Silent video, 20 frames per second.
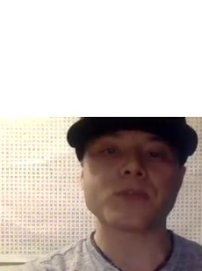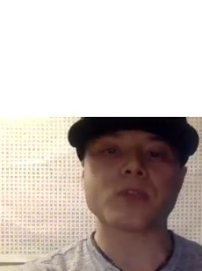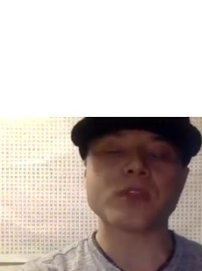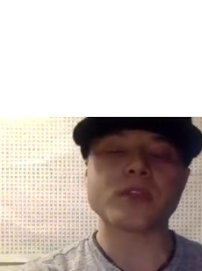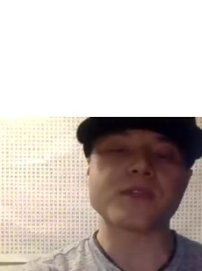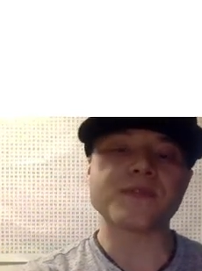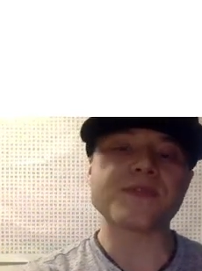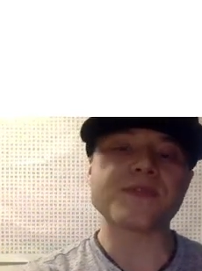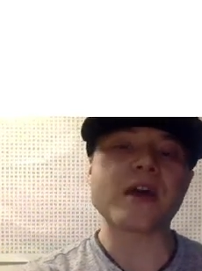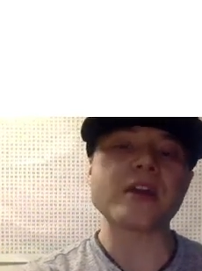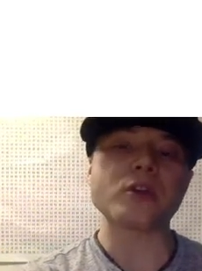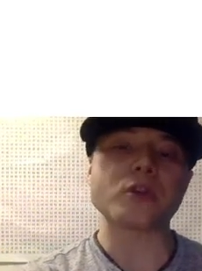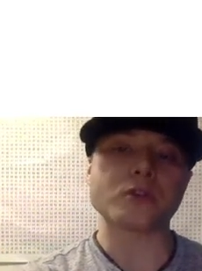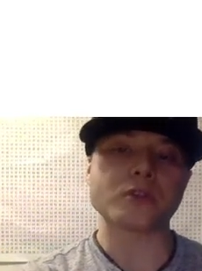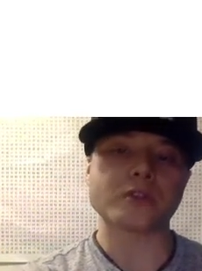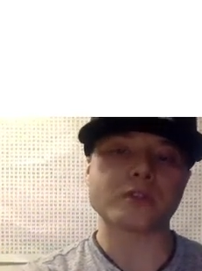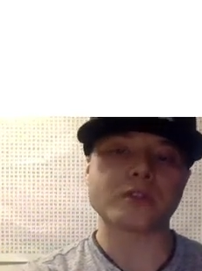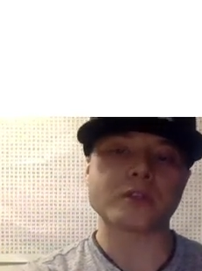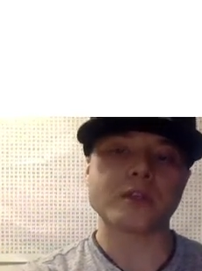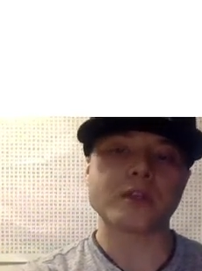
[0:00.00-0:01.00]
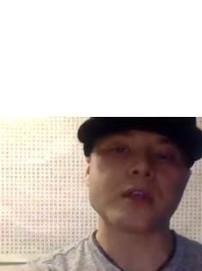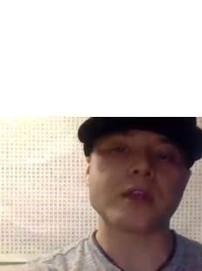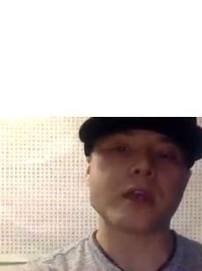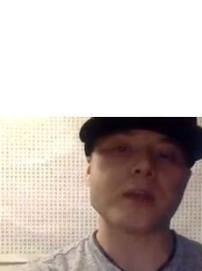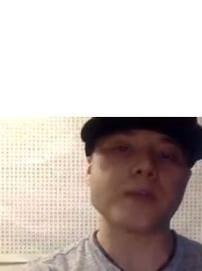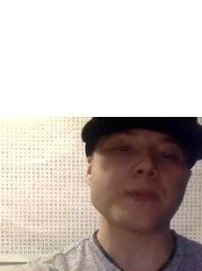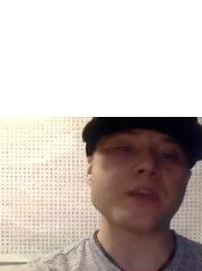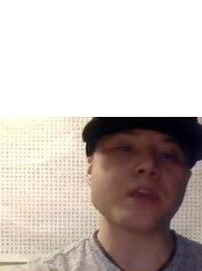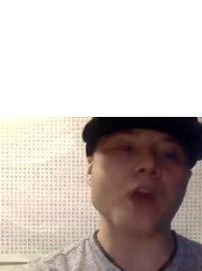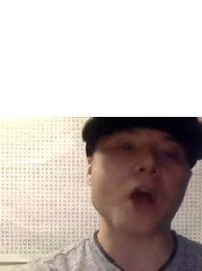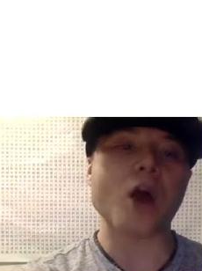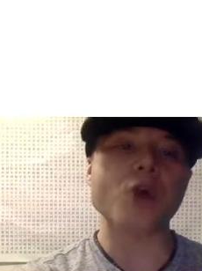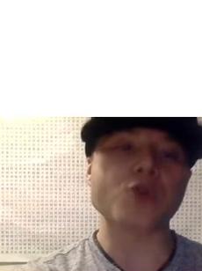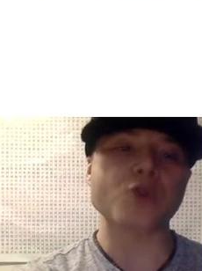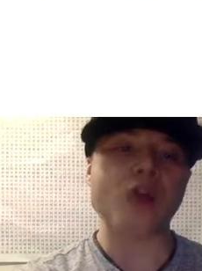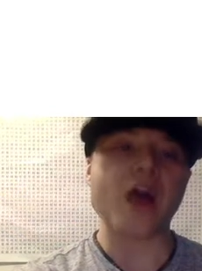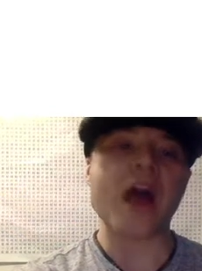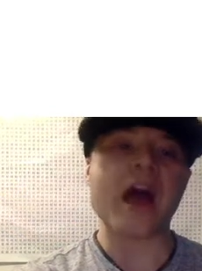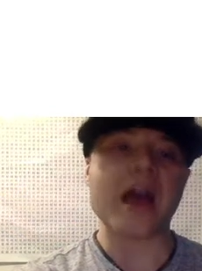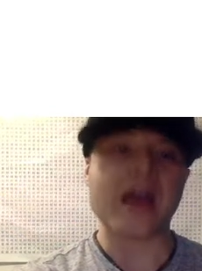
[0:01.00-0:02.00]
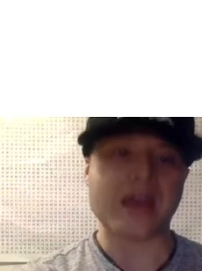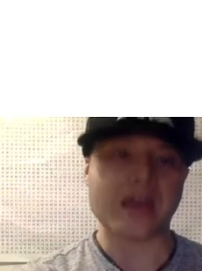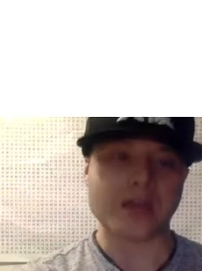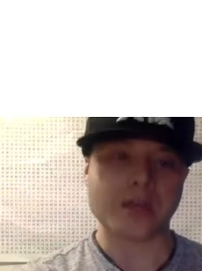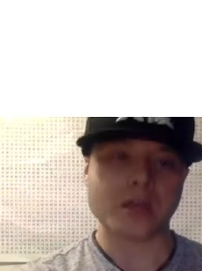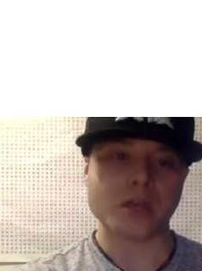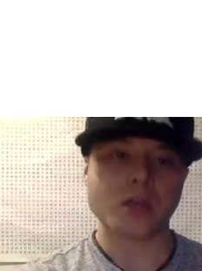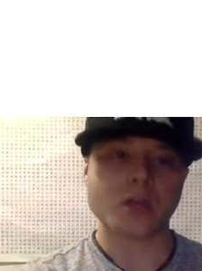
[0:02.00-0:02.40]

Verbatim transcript: the vitals can be awry.